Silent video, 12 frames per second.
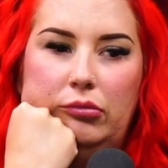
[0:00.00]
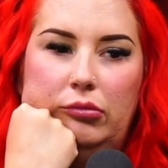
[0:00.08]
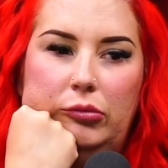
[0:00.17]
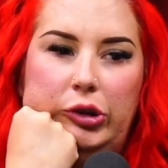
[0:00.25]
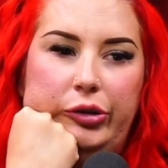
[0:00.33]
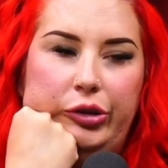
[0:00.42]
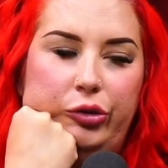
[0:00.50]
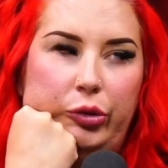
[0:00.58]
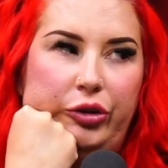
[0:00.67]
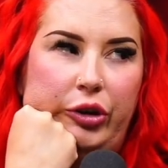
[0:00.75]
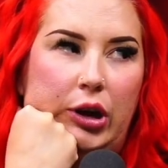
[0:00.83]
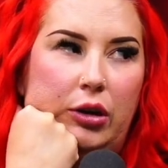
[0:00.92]
We always
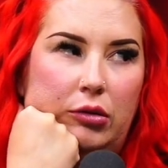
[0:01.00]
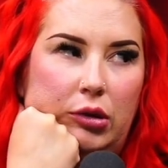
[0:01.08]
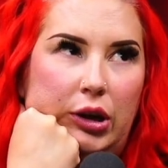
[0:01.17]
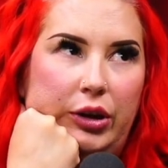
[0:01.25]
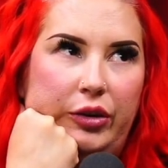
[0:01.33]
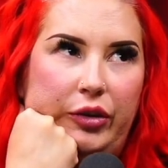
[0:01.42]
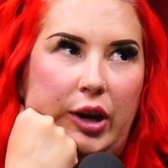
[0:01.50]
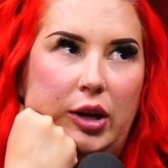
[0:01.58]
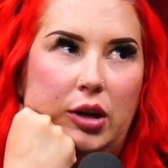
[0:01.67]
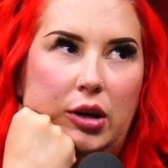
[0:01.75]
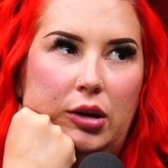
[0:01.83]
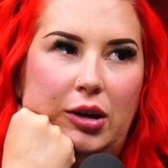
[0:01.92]
switch it out. I just
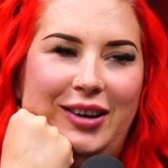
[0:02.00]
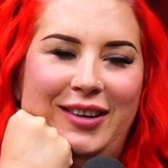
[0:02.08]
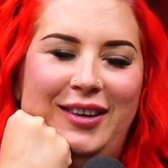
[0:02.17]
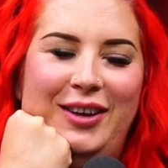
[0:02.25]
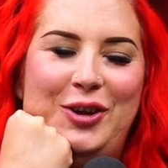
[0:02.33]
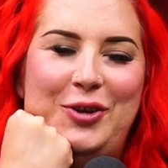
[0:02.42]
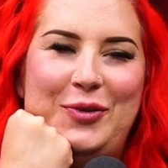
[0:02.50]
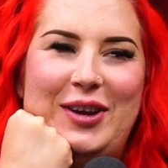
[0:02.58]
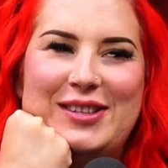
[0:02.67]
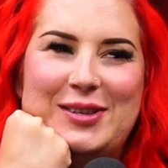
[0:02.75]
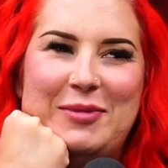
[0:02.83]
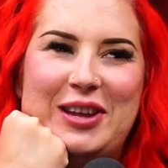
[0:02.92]
had to, we
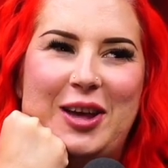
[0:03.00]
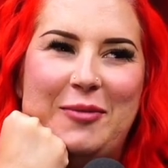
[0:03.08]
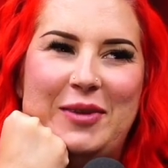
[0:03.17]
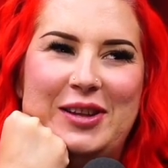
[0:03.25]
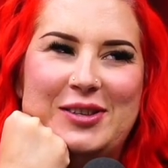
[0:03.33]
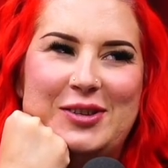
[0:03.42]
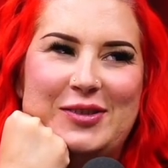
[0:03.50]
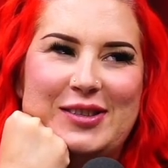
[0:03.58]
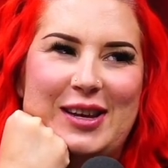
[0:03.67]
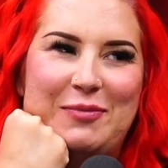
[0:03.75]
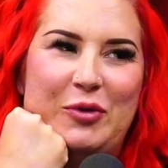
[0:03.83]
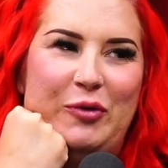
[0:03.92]
had somebody come in, so I was
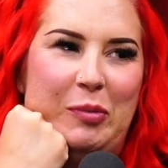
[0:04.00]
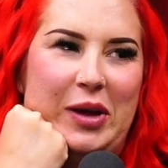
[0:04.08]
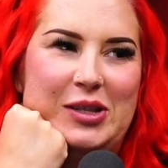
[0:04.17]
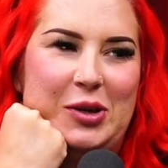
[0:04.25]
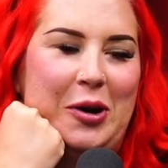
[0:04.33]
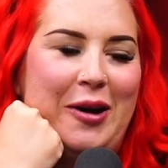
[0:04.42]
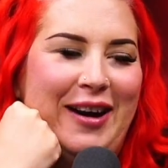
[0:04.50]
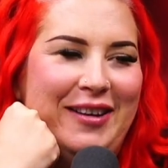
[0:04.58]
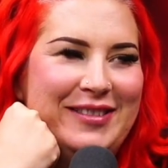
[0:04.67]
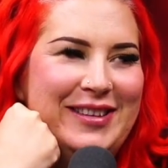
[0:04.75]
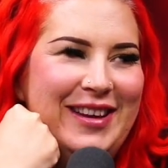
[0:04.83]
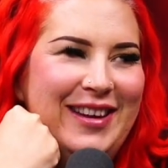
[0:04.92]
like moving beds
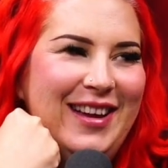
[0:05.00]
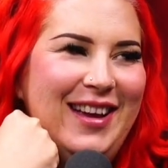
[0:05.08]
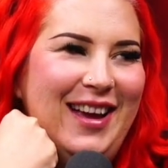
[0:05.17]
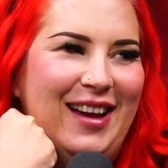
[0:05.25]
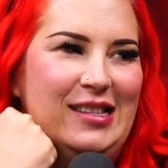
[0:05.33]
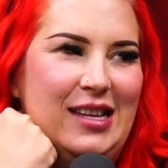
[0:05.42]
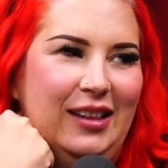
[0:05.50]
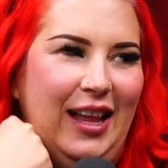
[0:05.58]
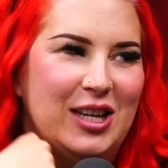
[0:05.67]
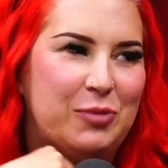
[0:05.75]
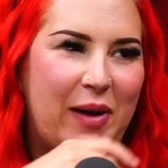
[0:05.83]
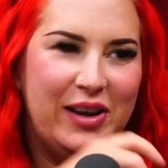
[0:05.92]
around. I was like,
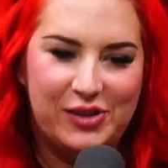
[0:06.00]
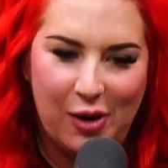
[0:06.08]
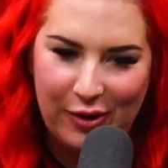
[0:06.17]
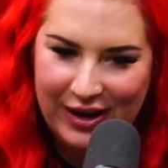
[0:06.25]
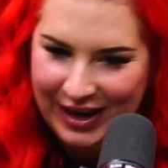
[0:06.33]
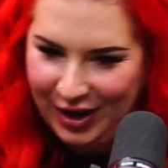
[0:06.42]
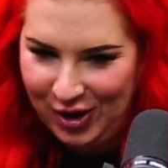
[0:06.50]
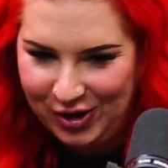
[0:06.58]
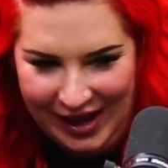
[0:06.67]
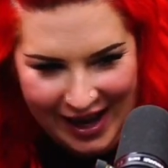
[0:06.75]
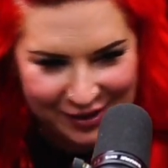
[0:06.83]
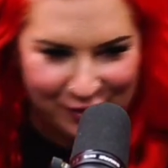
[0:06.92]
lash bed's going here,
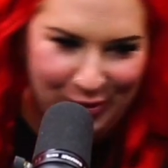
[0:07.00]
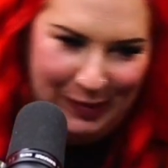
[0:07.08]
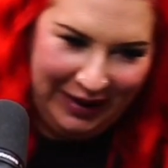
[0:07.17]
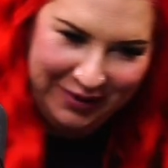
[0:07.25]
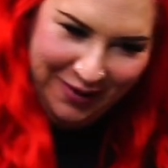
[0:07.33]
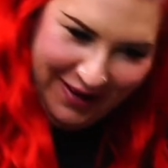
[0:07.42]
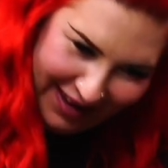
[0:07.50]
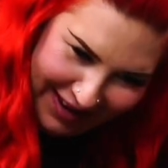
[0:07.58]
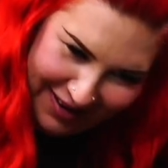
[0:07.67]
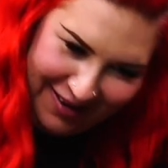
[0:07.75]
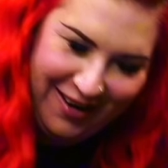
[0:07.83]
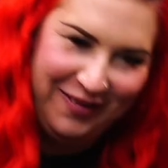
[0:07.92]
tattoos bed going
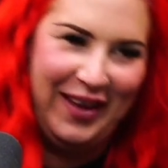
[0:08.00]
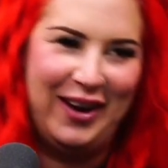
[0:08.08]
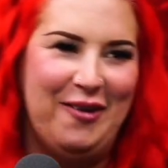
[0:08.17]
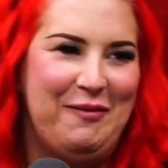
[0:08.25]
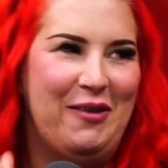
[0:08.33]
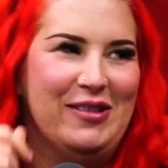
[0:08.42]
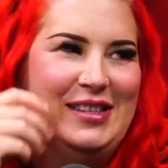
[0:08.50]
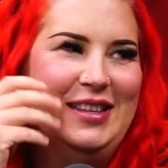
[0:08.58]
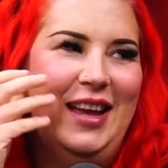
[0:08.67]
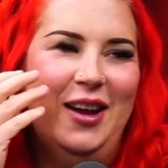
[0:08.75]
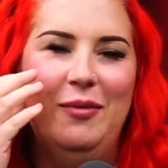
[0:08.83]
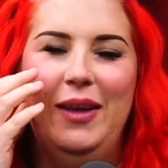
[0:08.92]
here. I'm like, I'm always in
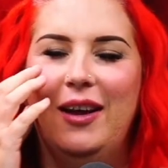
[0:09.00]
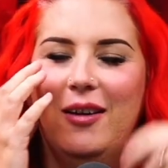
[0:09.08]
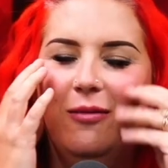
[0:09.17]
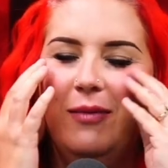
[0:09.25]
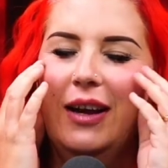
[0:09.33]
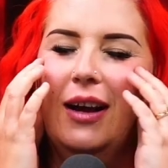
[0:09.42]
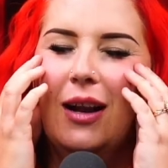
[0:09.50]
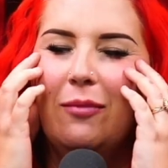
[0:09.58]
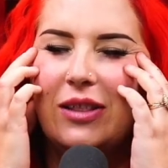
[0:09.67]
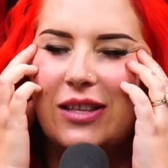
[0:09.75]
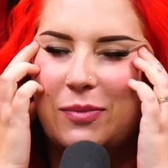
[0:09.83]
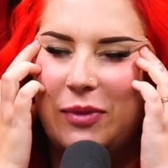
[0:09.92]
that. I'm like, oh my God, I'm
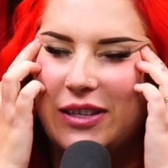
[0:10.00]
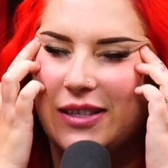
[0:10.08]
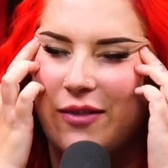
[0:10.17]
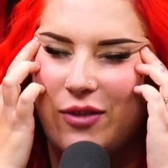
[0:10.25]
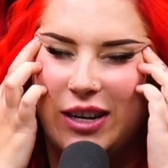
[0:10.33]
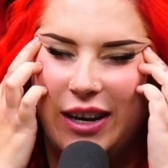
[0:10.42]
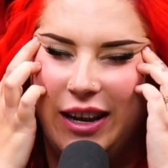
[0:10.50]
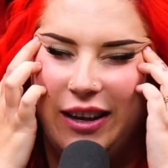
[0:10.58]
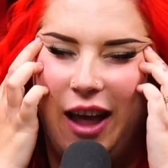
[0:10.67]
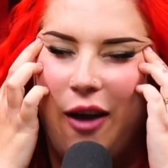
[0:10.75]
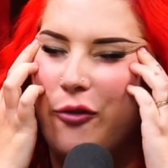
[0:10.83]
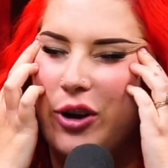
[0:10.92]
in this place every
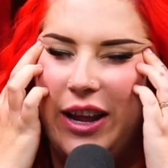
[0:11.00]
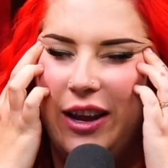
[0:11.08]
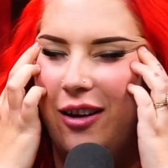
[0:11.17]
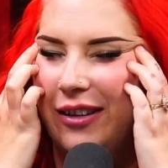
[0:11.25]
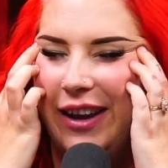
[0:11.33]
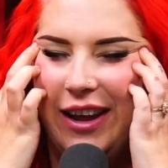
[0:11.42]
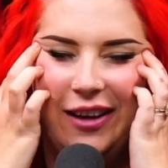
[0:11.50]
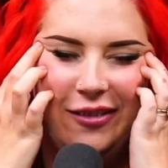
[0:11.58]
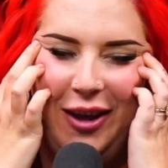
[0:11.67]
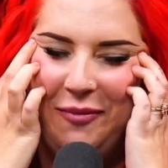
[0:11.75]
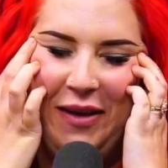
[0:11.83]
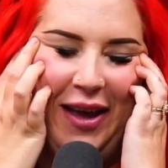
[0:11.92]
day, all day.
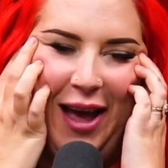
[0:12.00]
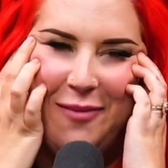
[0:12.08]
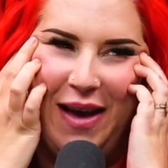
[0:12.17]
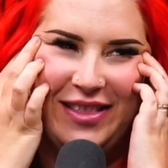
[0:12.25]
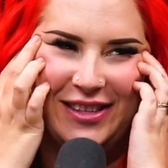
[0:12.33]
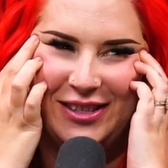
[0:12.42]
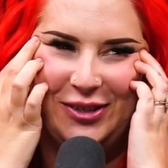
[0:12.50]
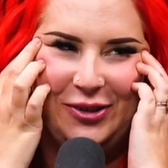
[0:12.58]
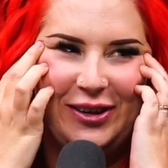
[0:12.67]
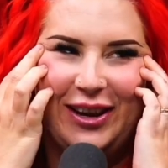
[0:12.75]
I'm at the studio.